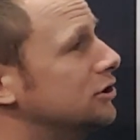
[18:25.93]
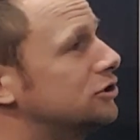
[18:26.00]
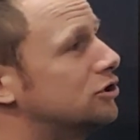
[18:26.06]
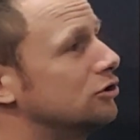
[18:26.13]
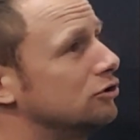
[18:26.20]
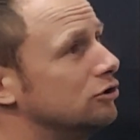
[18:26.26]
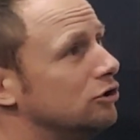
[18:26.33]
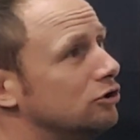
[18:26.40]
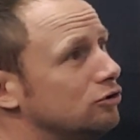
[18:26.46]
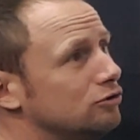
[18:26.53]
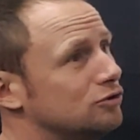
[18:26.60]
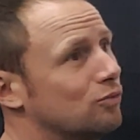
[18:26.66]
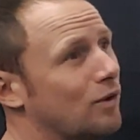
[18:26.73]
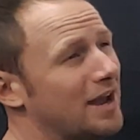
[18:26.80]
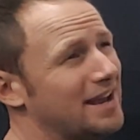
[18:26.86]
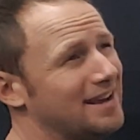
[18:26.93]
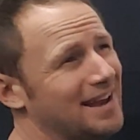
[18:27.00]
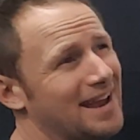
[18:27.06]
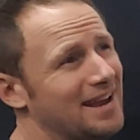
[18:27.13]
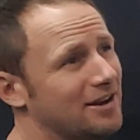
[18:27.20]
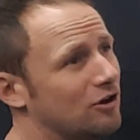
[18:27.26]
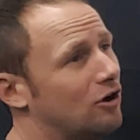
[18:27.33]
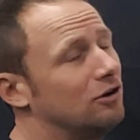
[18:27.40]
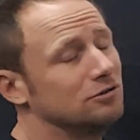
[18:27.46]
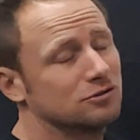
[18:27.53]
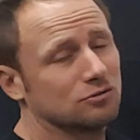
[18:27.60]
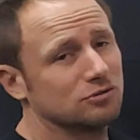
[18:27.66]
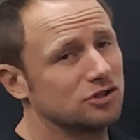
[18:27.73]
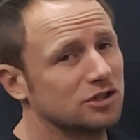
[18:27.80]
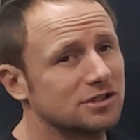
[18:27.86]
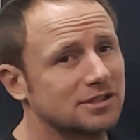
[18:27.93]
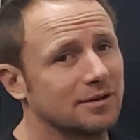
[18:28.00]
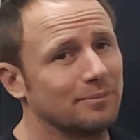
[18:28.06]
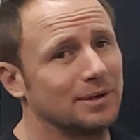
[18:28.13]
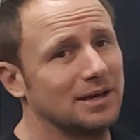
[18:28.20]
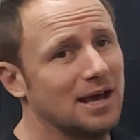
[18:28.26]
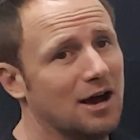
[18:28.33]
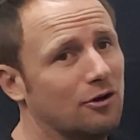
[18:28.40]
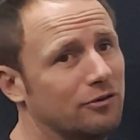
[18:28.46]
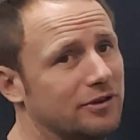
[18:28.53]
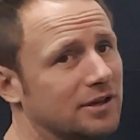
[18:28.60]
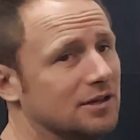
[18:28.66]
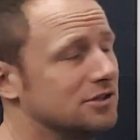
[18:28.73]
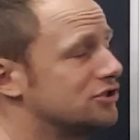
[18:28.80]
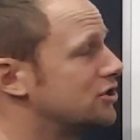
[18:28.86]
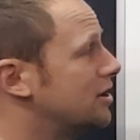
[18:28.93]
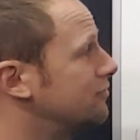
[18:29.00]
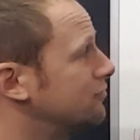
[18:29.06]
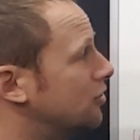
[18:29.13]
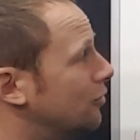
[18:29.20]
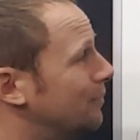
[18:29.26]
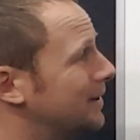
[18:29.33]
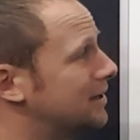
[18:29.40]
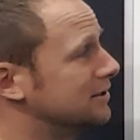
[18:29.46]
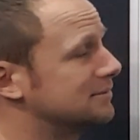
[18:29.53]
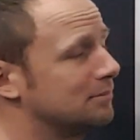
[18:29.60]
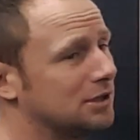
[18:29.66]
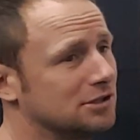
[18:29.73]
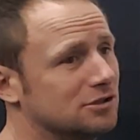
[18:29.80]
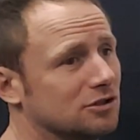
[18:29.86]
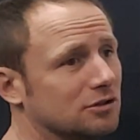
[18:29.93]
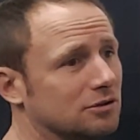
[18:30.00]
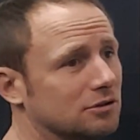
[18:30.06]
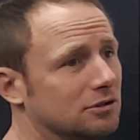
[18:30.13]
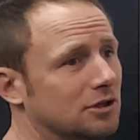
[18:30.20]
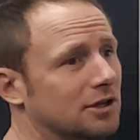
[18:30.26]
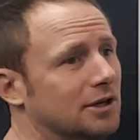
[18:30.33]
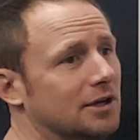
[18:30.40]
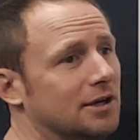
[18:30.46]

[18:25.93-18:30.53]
to lose weight and also just to be healthy in general, because muscle